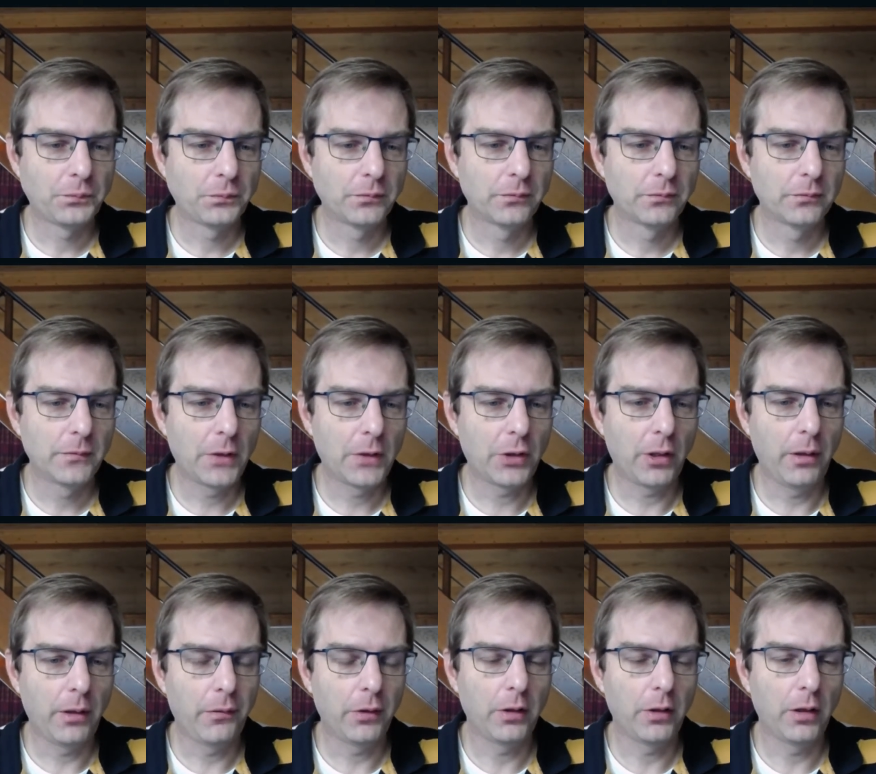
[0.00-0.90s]
sorry
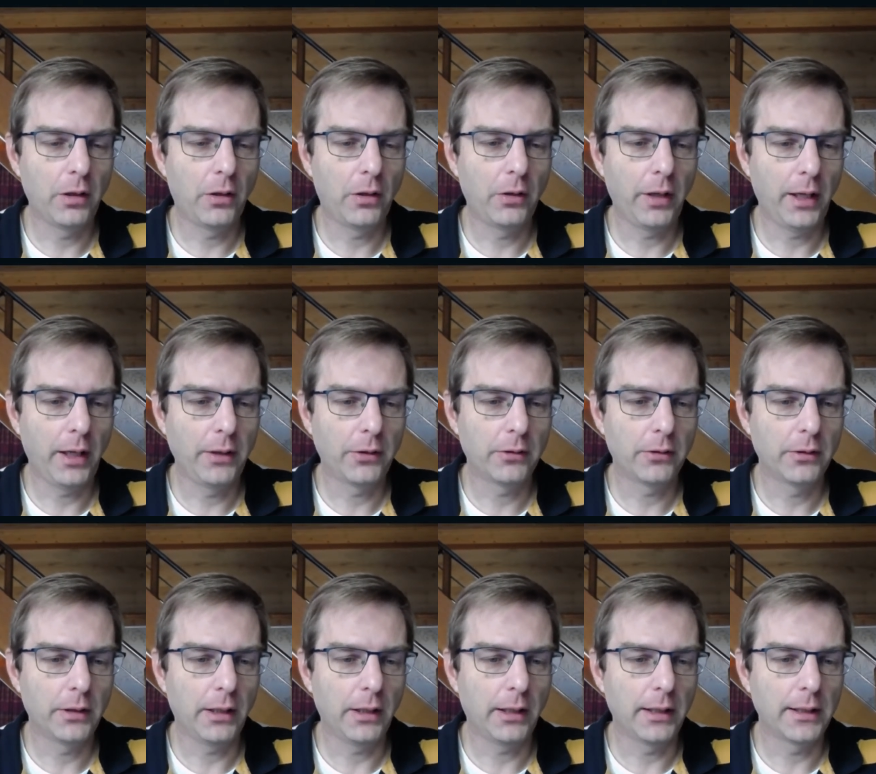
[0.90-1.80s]
for the long intro,
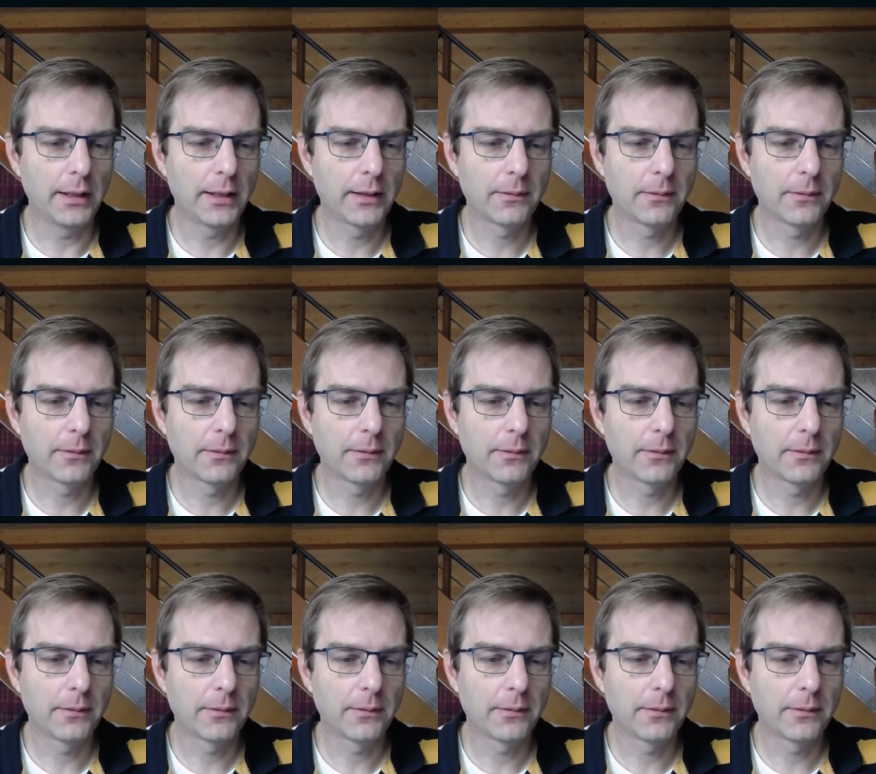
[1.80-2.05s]
guys.